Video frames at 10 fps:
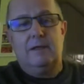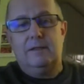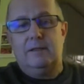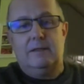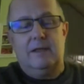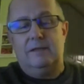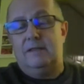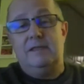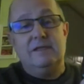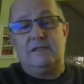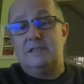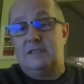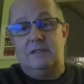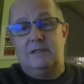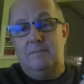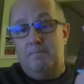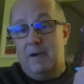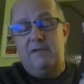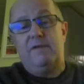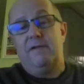this is
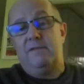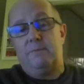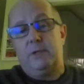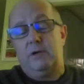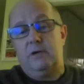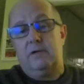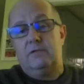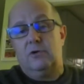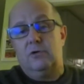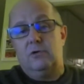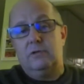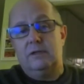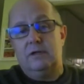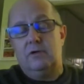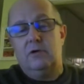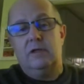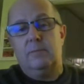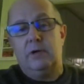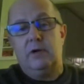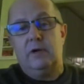my favorite period of Tull, the early
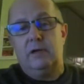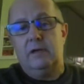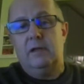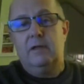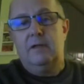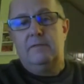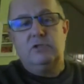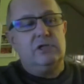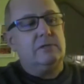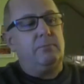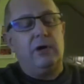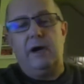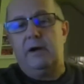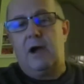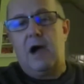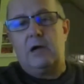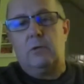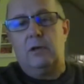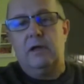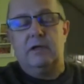period, just prior to
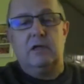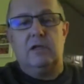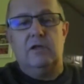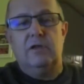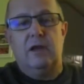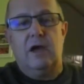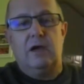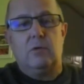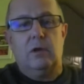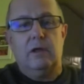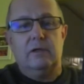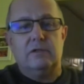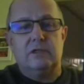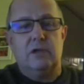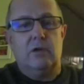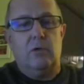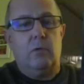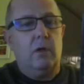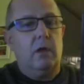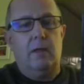Aqualung, including Aqualung.
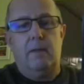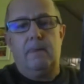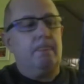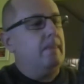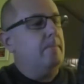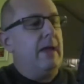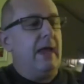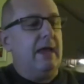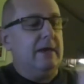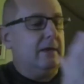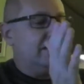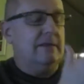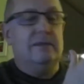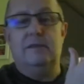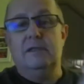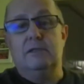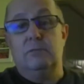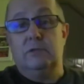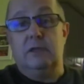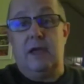So, man, this
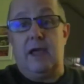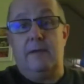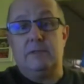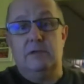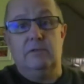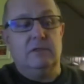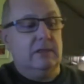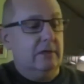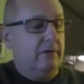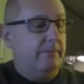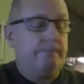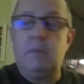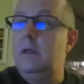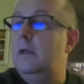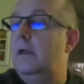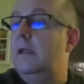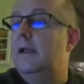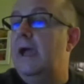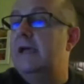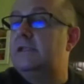was an absolute deal.
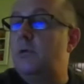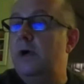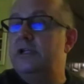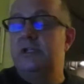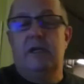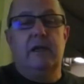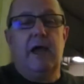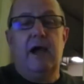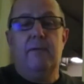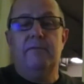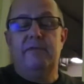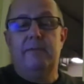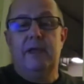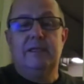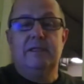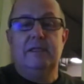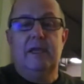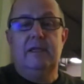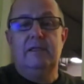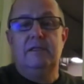Last question, an album from
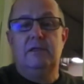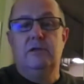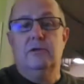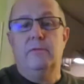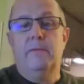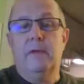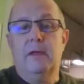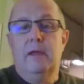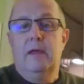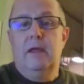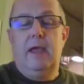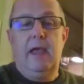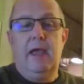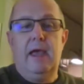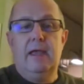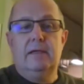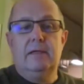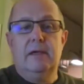1982, and